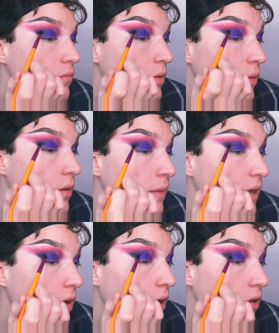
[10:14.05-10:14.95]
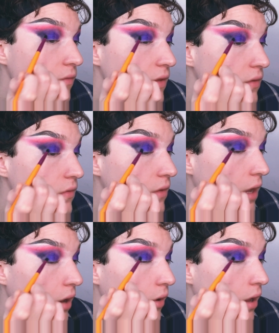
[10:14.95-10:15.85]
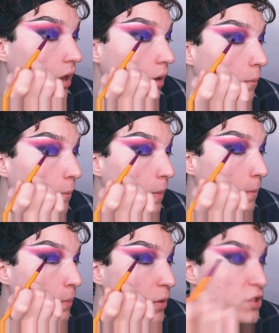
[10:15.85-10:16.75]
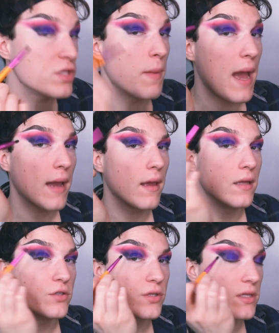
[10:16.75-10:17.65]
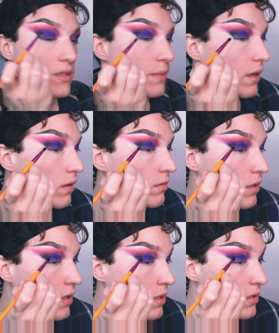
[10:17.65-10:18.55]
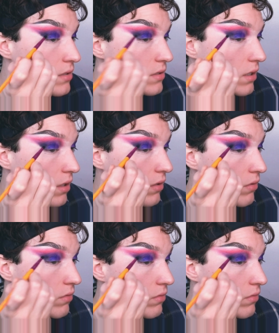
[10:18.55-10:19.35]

We want to make all of this area pushed back and just disappear. So